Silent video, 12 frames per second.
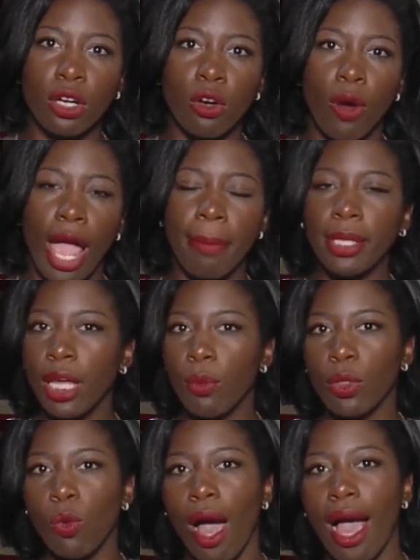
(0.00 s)
are grappling
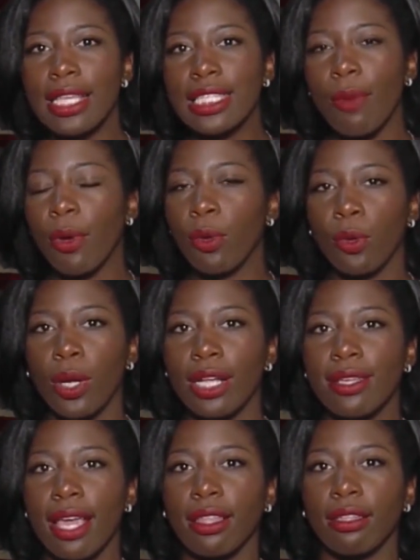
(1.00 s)
with why someone would want
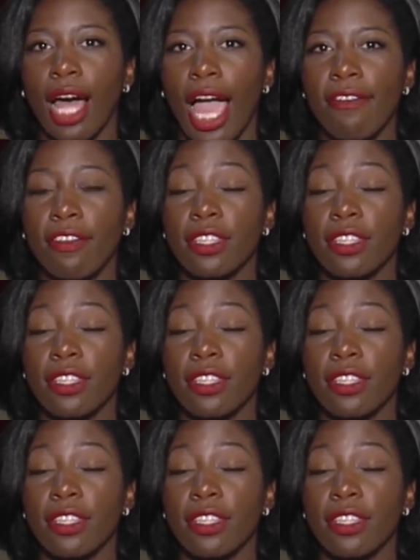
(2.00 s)
to take the life